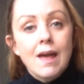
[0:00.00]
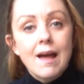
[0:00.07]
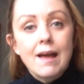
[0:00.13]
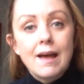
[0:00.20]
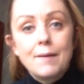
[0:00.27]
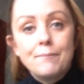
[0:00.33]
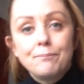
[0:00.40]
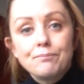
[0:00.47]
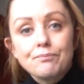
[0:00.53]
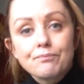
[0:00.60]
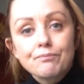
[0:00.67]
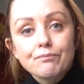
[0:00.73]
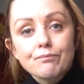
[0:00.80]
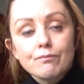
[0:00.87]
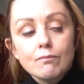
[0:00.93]

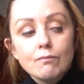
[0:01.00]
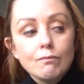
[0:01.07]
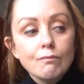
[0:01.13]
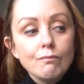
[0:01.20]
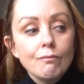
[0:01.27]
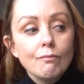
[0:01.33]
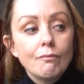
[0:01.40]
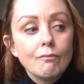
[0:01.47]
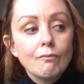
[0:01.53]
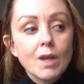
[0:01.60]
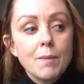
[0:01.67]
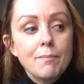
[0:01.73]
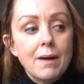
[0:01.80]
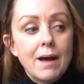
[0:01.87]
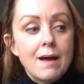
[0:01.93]

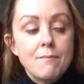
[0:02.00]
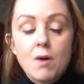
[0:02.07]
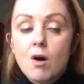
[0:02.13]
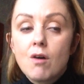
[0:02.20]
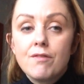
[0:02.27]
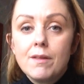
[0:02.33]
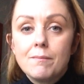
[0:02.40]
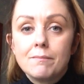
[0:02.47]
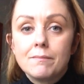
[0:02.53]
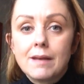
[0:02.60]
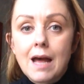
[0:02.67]
But I'm off them